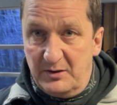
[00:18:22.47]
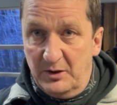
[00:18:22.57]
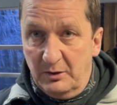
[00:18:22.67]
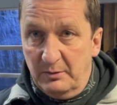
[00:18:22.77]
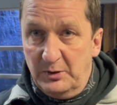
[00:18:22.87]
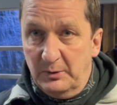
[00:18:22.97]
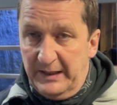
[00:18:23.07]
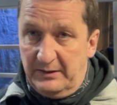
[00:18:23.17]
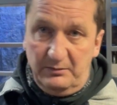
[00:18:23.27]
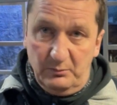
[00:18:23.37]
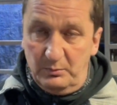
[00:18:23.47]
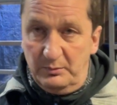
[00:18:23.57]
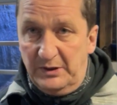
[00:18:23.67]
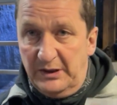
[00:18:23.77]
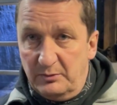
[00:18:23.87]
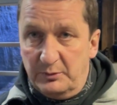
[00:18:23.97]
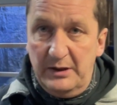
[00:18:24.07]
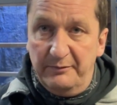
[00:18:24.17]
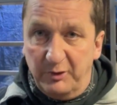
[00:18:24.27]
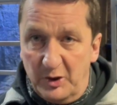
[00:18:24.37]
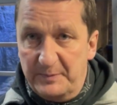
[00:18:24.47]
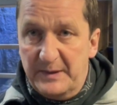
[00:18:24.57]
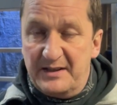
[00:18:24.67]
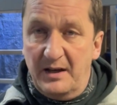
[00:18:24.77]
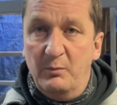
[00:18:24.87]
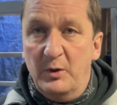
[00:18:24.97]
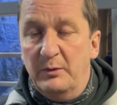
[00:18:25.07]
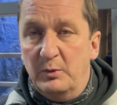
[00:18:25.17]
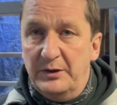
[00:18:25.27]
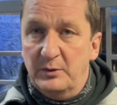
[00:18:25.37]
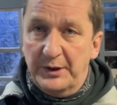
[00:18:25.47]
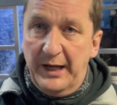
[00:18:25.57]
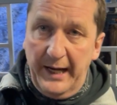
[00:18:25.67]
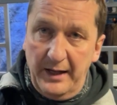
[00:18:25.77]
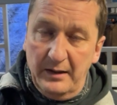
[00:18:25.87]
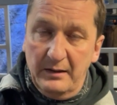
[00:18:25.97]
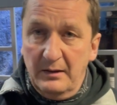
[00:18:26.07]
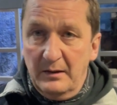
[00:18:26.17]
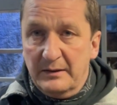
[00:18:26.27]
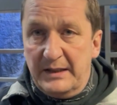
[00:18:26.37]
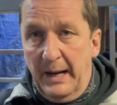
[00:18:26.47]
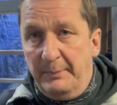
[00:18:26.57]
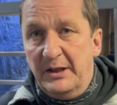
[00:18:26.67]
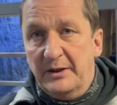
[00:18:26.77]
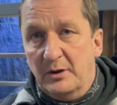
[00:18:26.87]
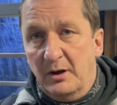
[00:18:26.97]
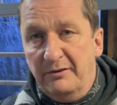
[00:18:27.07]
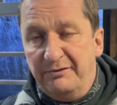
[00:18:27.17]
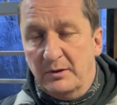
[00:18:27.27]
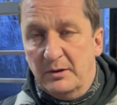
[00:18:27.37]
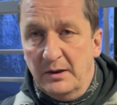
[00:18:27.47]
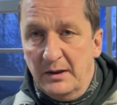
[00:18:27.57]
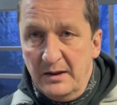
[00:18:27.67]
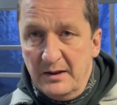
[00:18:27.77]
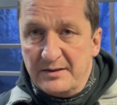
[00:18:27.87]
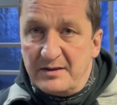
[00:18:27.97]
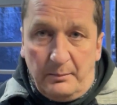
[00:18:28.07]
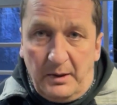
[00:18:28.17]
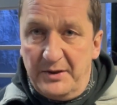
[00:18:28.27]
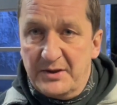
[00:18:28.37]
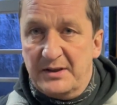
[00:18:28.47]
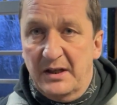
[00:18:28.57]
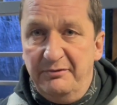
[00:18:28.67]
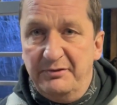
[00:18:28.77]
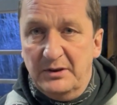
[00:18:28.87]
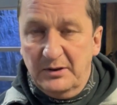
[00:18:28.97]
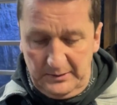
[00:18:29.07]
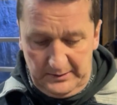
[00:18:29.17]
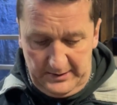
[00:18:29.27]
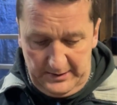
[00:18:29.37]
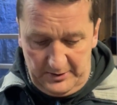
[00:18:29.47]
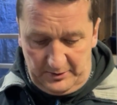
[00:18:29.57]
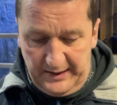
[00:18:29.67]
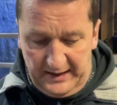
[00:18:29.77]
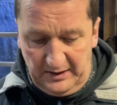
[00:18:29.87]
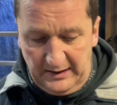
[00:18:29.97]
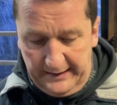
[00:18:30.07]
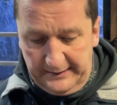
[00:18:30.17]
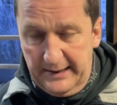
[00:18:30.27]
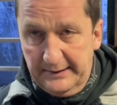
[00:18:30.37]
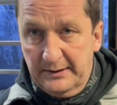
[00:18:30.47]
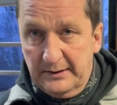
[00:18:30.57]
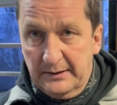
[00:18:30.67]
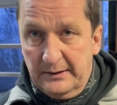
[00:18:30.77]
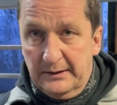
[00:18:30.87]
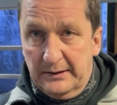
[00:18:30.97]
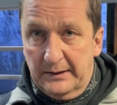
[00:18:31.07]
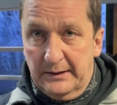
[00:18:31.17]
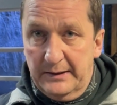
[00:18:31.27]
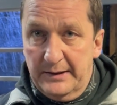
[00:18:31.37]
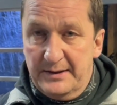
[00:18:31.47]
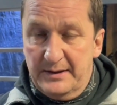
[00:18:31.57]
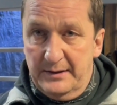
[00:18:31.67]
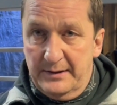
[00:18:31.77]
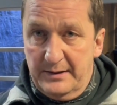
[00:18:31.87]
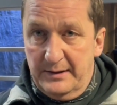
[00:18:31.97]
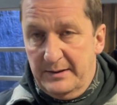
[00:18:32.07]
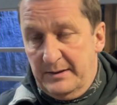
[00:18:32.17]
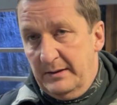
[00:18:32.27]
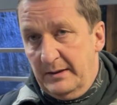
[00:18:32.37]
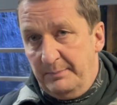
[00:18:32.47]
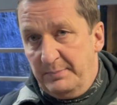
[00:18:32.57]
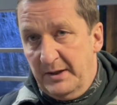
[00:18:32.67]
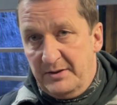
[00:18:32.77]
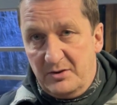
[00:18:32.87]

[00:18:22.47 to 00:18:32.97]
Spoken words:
You know, you might need reinforcements somewhere where you want to hang a cabinet off or some other stuff, you know. So nothing like that is in that price.